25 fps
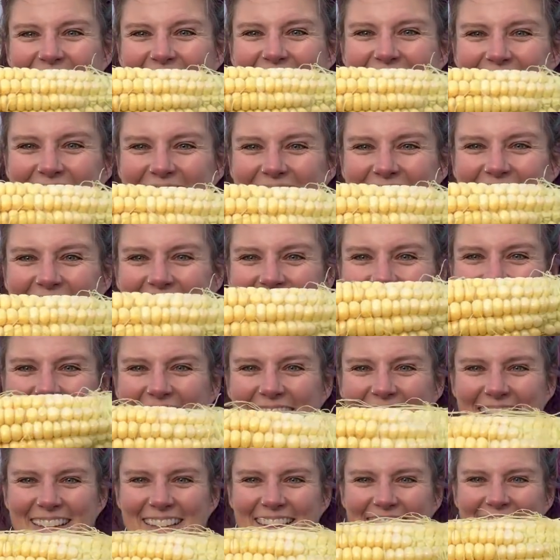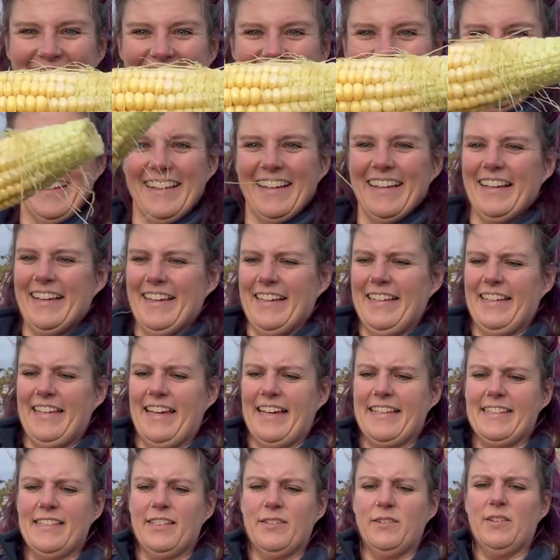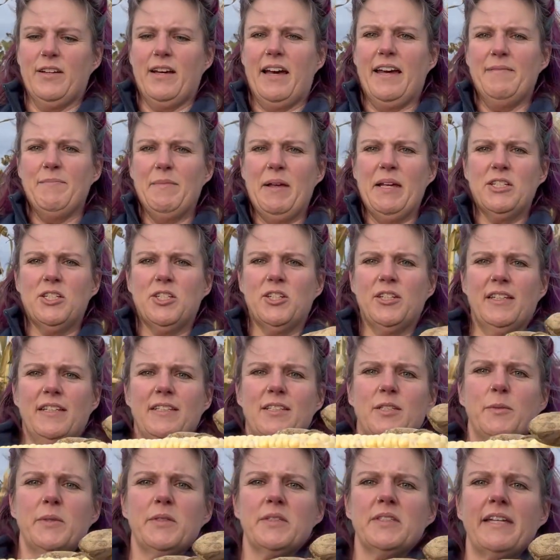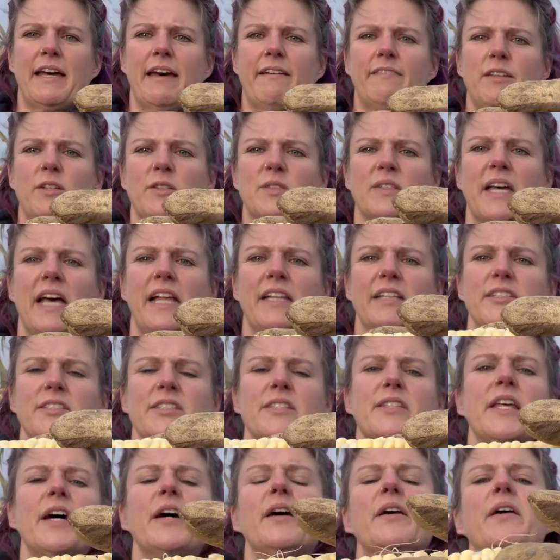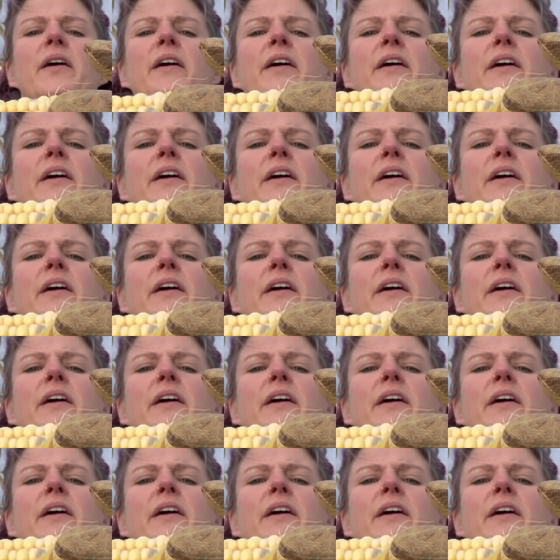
Look at that. Yeah, so I'm not sure that it's supposed to have those colors though.